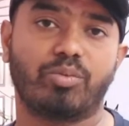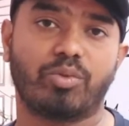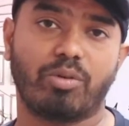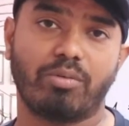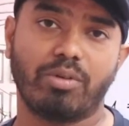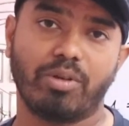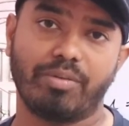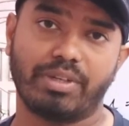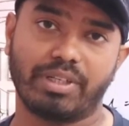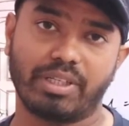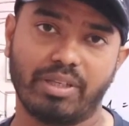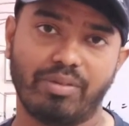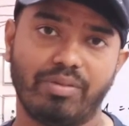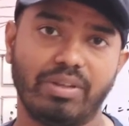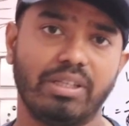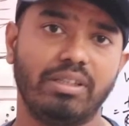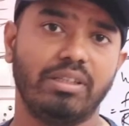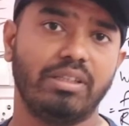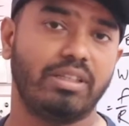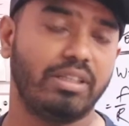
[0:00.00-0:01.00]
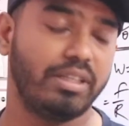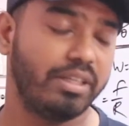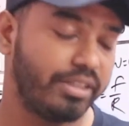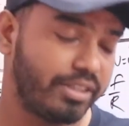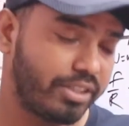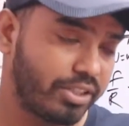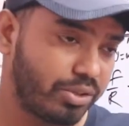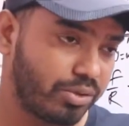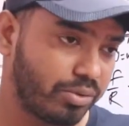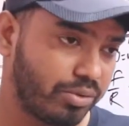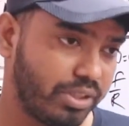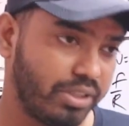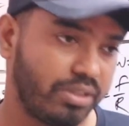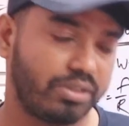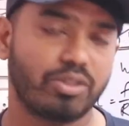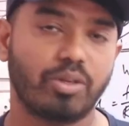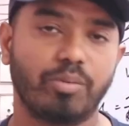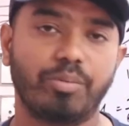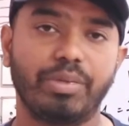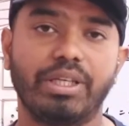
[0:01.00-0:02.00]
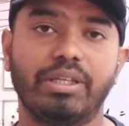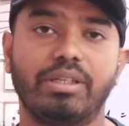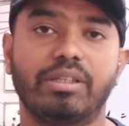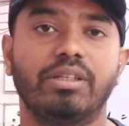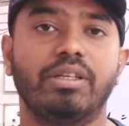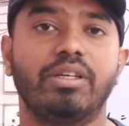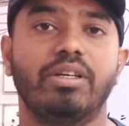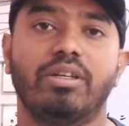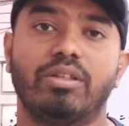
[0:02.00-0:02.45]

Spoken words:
problem are given related to this topic.